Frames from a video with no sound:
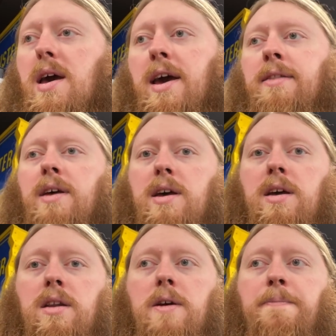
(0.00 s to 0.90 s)
and
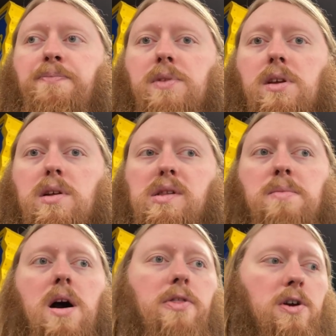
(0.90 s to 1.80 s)
then
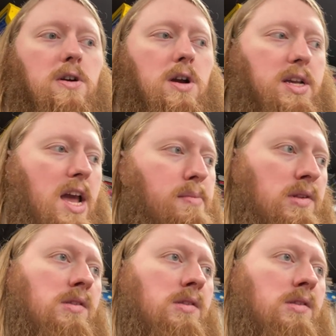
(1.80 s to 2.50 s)
some other games and